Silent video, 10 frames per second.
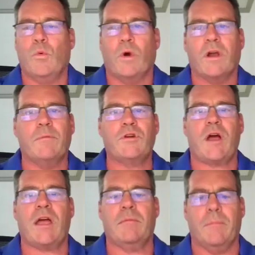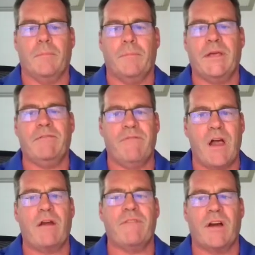we're going to try and be
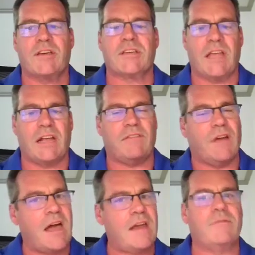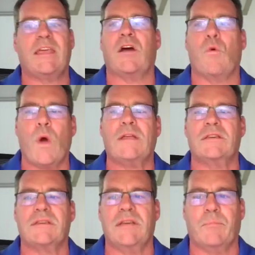very, very selective and kind of take a wait
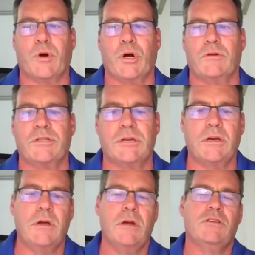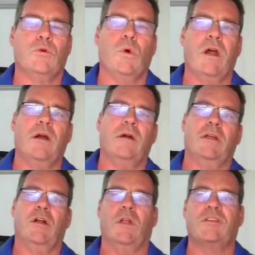and see approach to where,
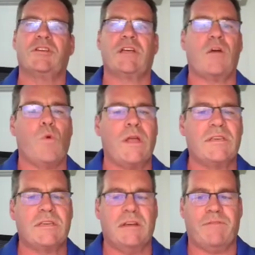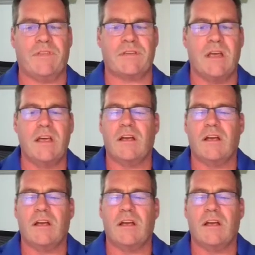let's just kind of wait and see if this,